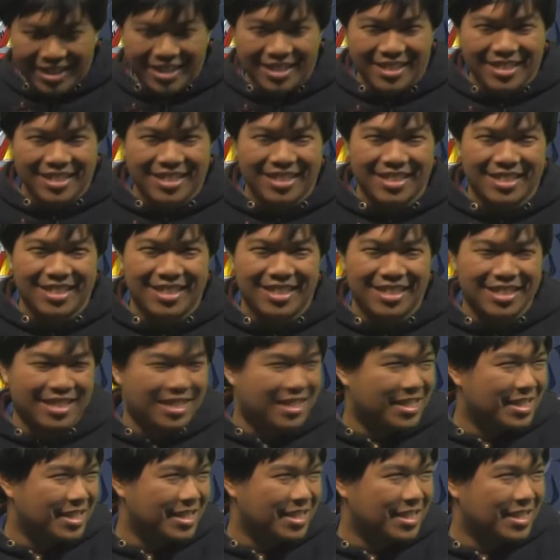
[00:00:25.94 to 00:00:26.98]

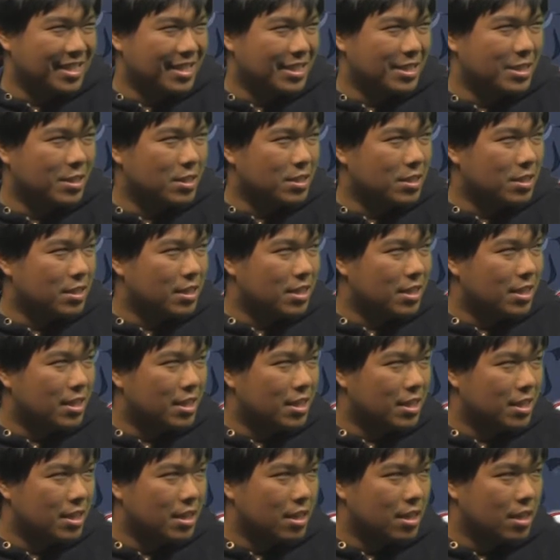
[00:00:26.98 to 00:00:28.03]

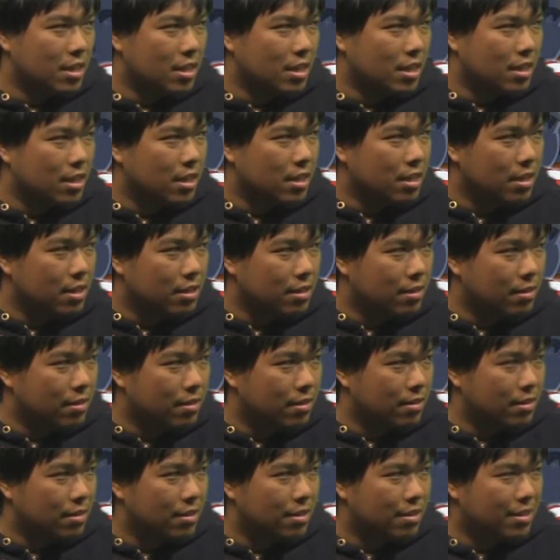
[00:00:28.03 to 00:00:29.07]

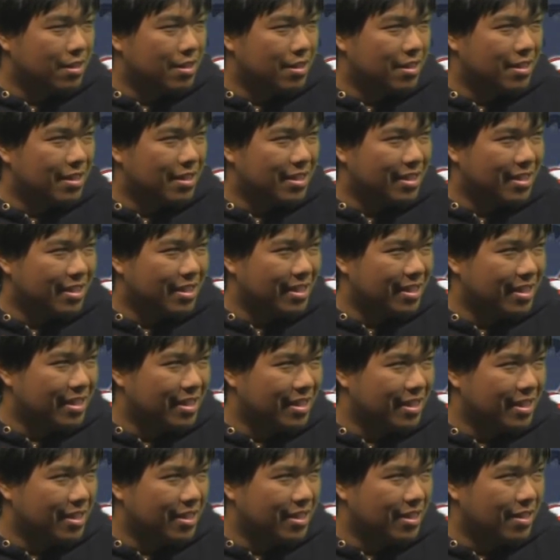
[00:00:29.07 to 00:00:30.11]

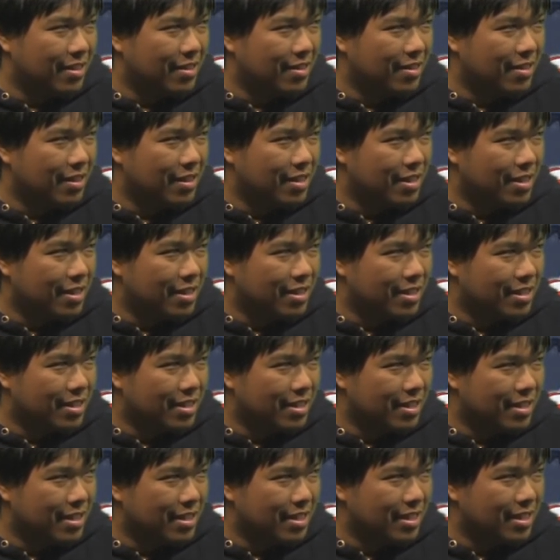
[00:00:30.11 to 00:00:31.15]

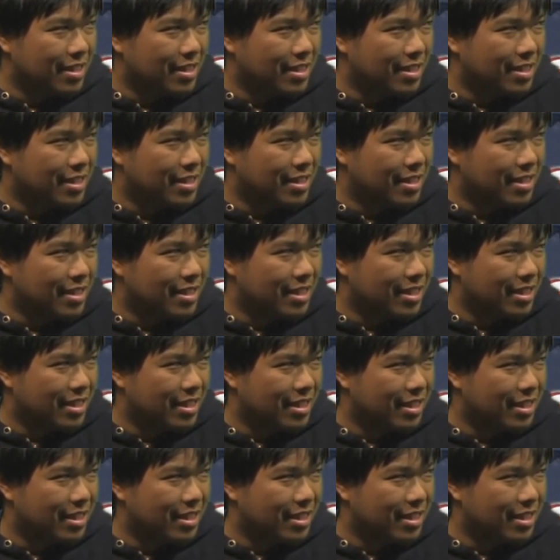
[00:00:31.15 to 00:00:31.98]
(not speaking)